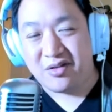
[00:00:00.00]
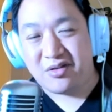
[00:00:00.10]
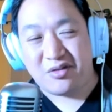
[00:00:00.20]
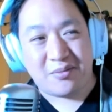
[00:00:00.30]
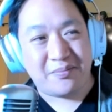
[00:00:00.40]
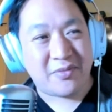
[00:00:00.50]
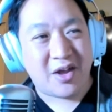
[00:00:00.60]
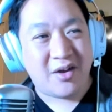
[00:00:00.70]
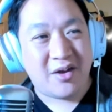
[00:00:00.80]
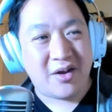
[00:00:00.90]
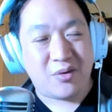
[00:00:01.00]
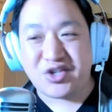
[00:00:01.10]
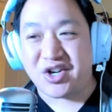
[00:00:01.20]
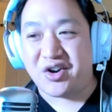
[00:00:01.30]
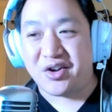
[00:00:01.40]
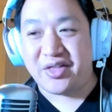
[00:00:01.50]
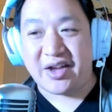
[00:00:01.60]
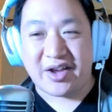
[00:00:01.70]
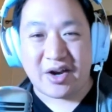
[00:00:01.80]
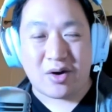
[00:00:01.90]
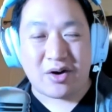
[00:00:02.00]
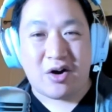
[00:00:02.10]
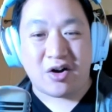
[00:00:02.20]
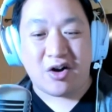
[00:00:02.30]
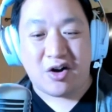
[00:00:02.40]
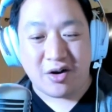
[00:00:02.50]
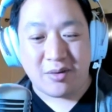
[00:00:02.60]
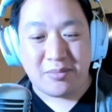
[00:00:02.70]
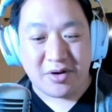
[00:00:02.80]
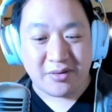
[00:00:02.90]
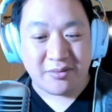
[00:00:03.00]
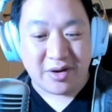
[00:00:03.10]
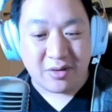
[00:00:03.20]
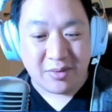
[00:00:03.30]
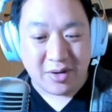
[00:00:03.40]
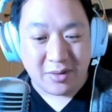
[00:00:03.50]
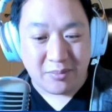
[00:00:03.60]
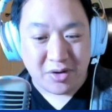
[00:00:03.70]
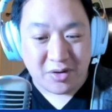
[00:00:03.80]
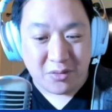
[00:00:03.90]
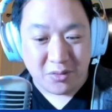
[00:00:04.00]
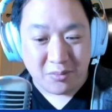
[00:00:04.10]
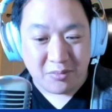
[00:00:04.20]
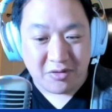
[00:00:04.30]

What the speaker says: So wish I could. Then I could get around Hong Kong, but that would be pretty cool.